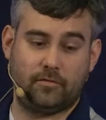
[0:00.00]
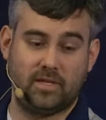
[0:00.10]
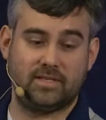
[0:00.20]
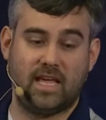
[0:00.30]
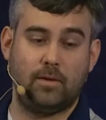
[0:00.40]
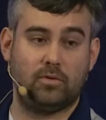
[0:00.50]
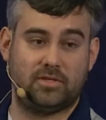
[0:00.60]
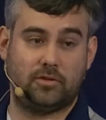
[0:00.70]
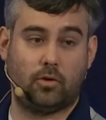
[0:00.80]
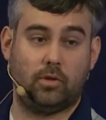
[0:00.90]
for this game was
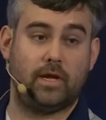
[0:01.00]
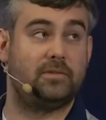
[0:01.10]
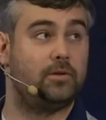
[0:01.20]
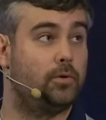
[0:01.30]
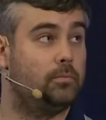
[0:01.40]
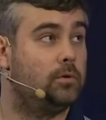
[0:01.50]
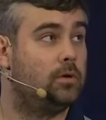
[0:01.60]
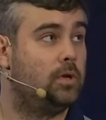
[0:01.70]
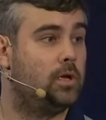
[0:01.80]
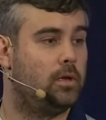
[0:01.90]
the Totally Empty Room.
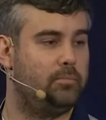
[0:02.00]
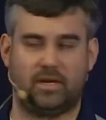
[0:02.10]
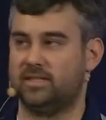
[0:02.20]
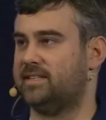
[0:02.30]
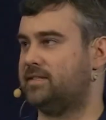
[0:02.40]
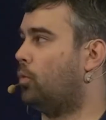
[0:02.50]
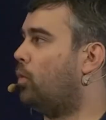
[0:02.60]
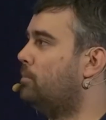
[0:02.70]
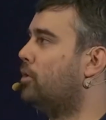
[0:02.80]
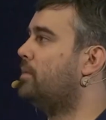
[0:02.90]
because it's the
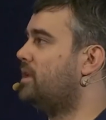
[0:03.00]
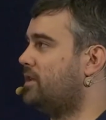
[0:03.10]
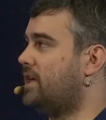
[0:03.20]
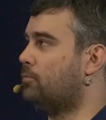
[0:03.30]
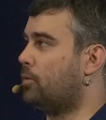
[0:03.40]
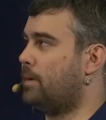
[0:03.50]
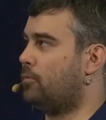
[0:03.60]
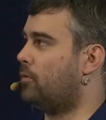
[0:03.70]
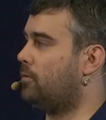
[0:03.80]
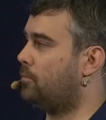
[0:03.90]
one moment in the game where
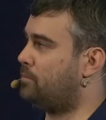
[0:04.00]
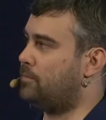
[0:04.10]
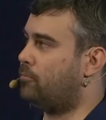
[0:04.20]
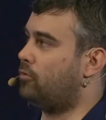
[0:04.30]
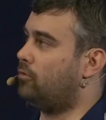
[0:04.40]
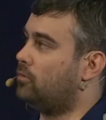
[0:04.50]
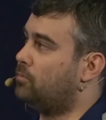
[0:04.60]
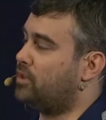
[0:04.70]
people